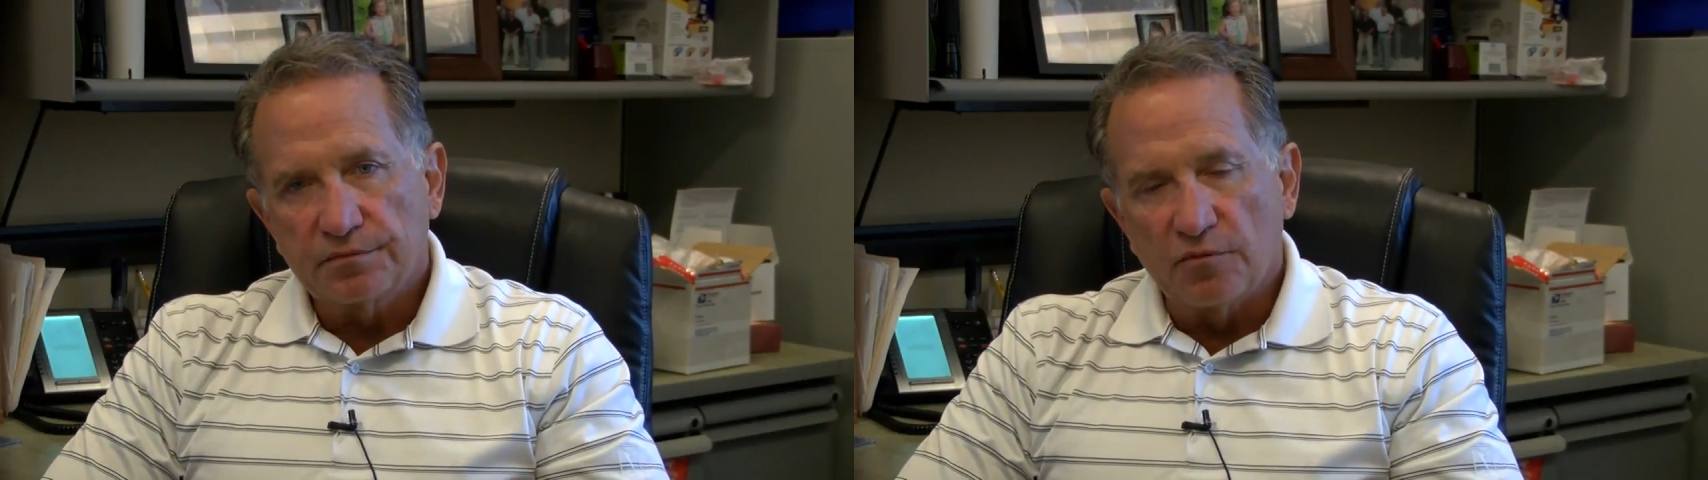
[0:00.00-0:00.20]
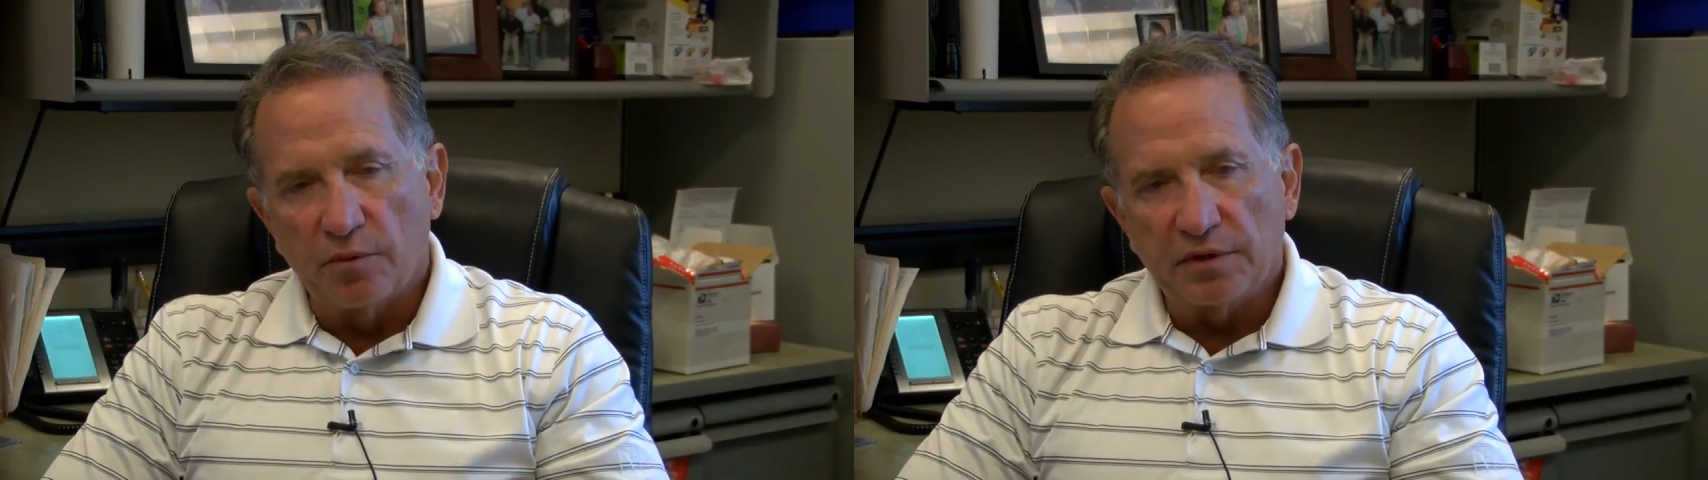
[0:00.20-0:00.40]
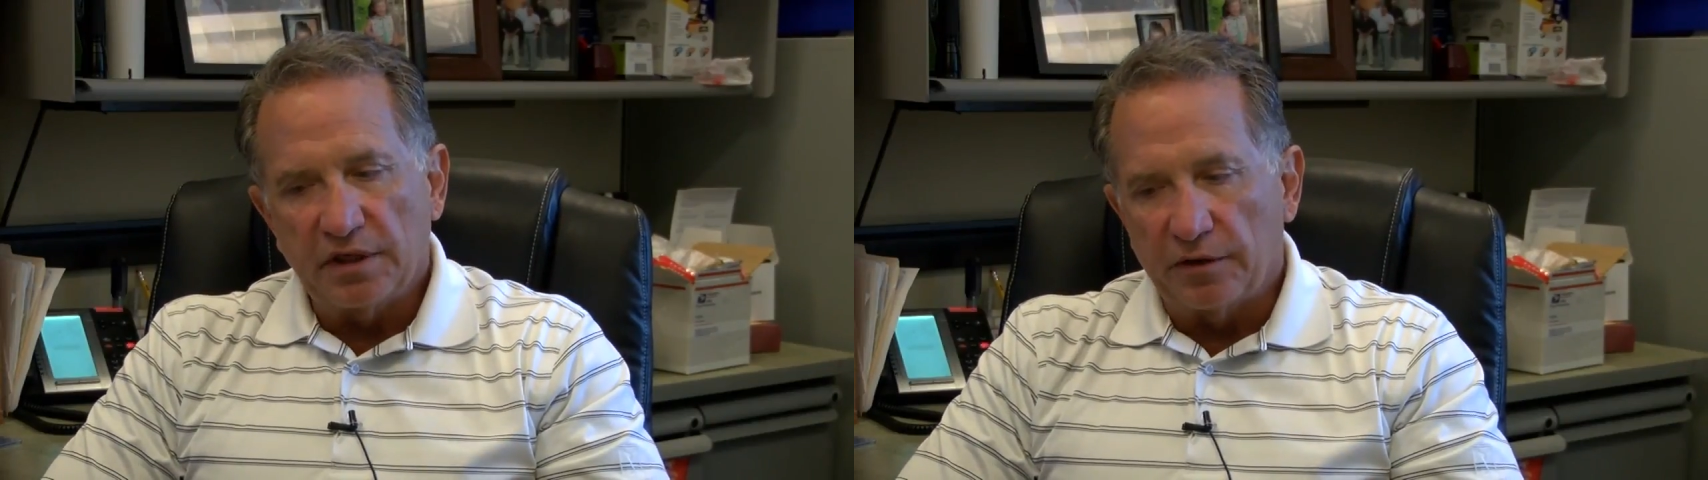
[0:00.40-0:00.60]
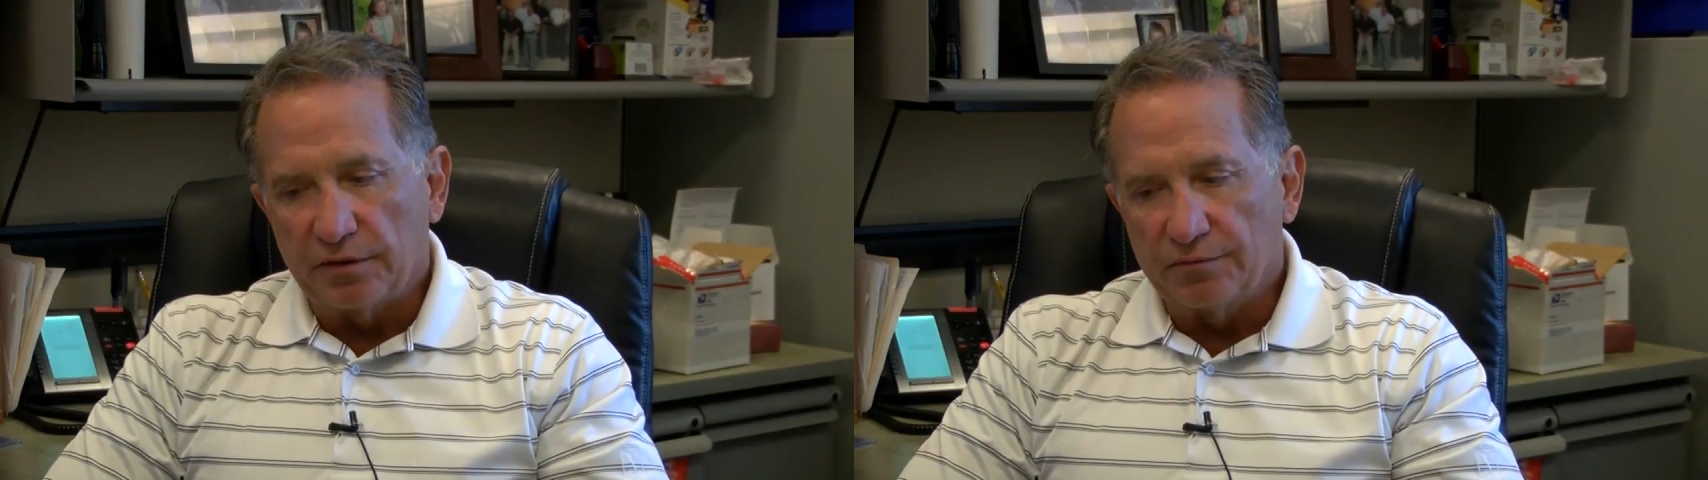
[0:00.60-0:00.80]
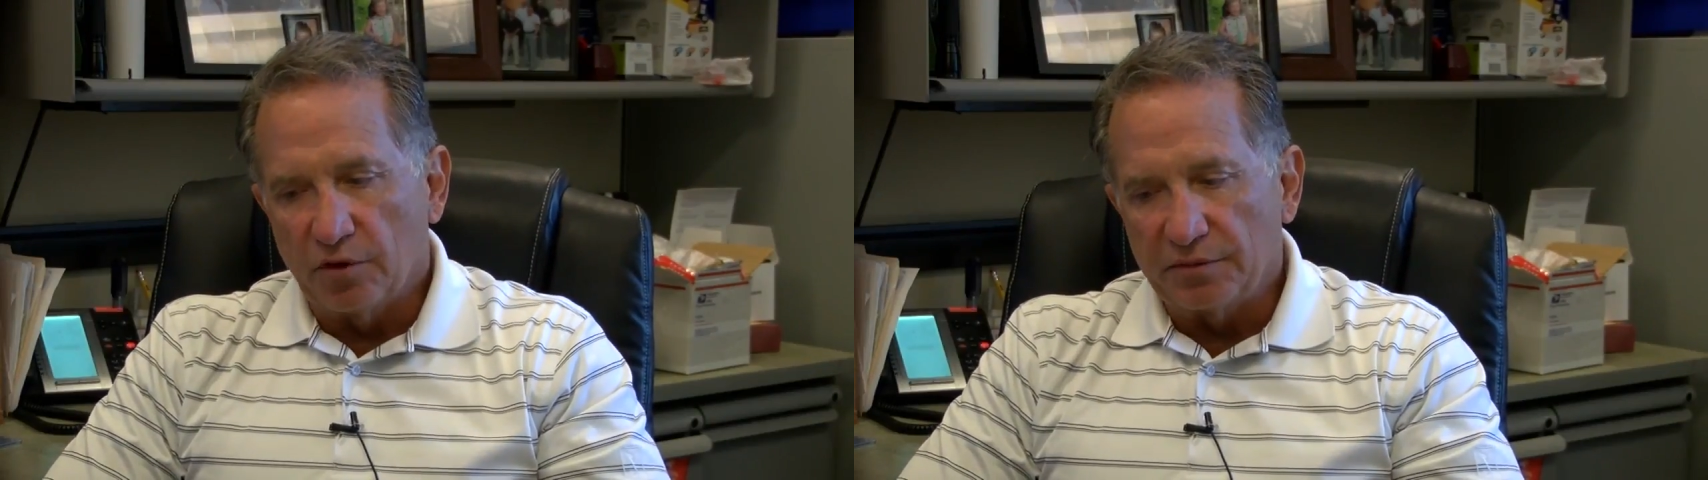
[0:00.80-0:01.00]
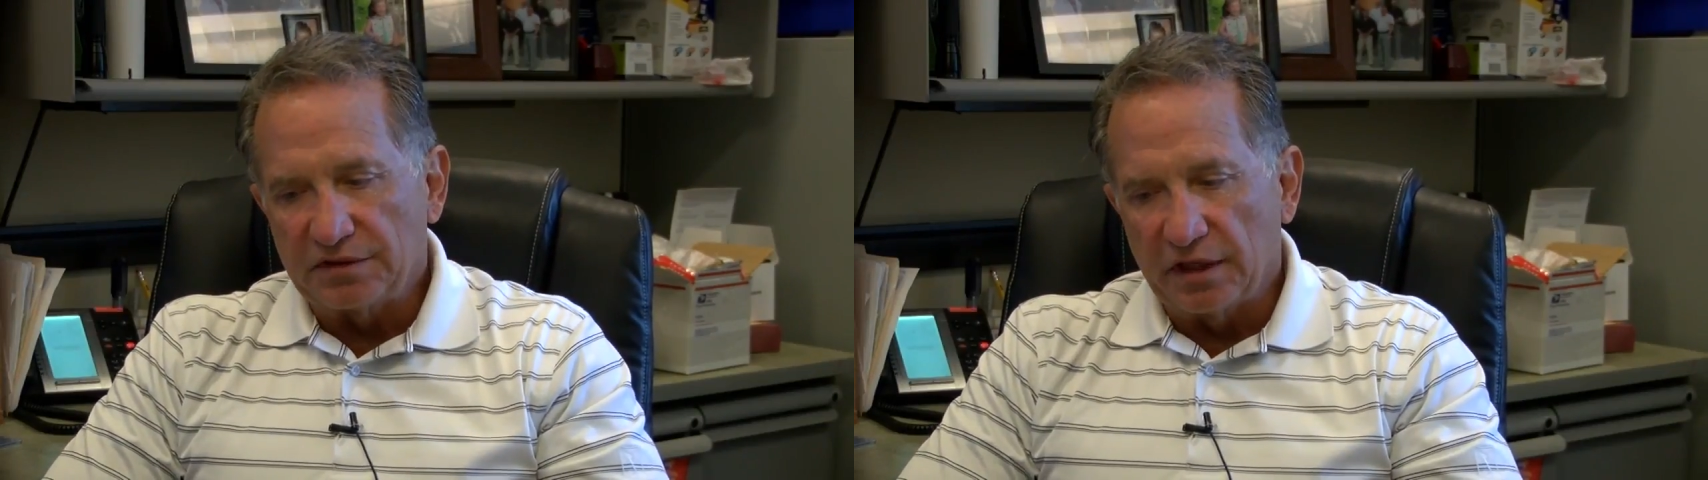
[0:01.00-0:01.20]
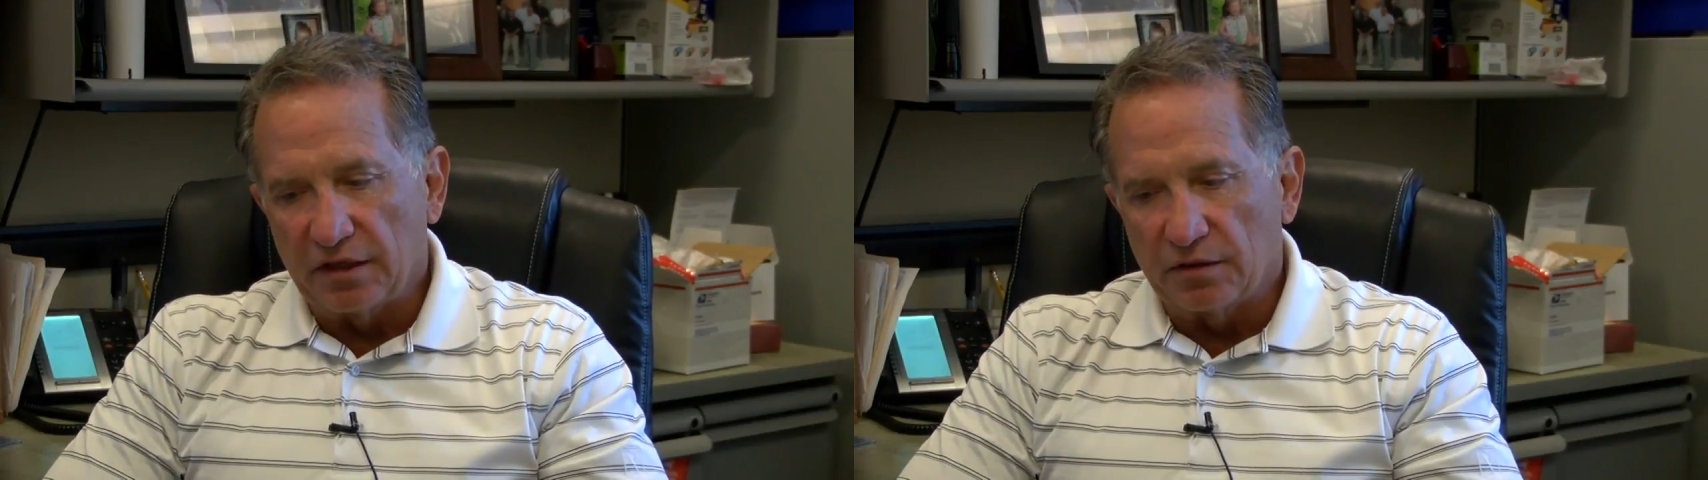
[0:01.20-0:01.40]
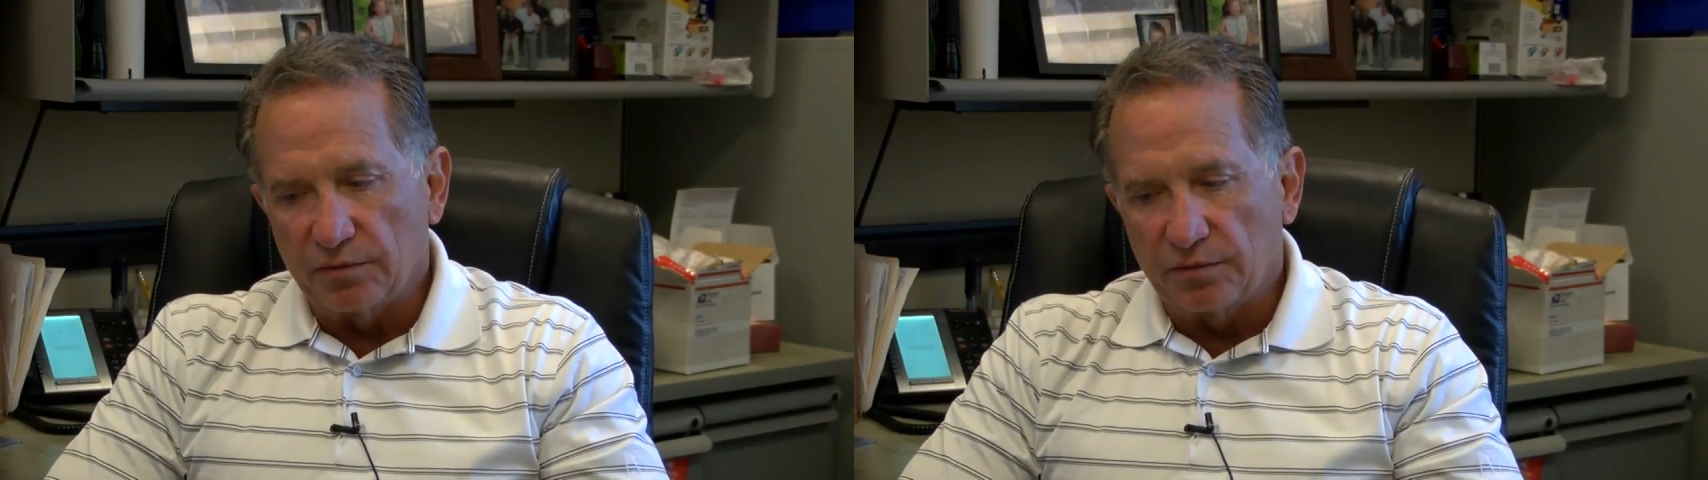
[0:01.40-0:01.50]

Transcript: momentary, moments later,